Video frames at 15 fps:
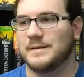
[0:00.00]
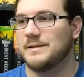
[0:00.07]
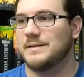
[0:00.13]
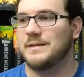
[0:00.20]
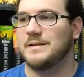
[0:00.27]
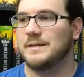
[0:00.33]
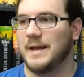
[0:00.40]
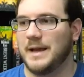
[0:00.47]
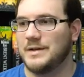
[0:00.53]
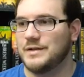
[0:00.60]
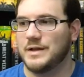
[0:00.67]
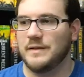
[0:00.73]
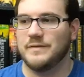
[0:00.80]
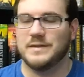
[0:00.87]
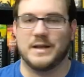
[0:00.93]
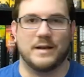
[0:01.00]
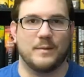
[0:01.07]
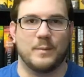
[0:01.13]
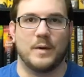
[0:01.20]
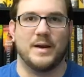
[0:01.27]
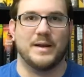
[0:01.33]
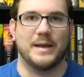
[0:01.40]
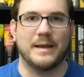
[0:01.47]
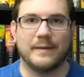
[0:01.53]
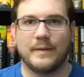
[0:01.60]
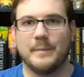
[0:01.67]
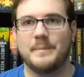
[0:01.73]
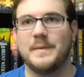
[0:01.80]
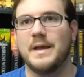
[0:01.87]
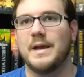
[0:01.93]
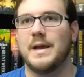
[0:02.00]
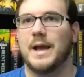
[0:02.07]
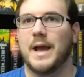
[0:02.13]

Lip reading: The clan chief's going to want to kill him,